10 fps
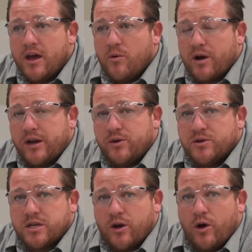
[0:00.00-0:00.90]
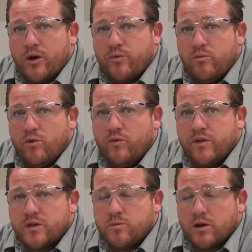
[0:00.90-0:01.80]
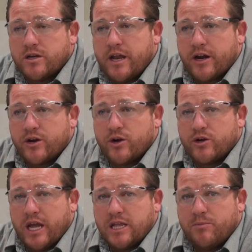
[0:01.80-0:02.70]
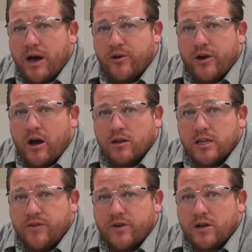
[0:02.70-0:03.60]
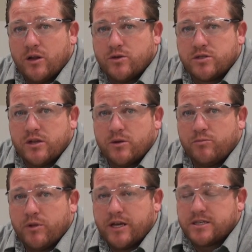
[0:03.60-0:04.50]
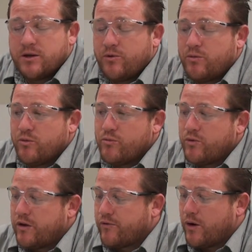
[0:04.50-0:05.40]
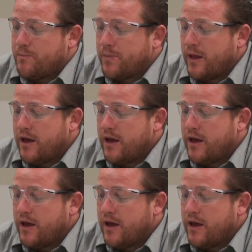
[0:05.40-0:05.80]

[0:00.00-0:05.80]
What I do is I go ahead and remove the smoke detector, take the battery out, and leave it close to the place that we removed it from.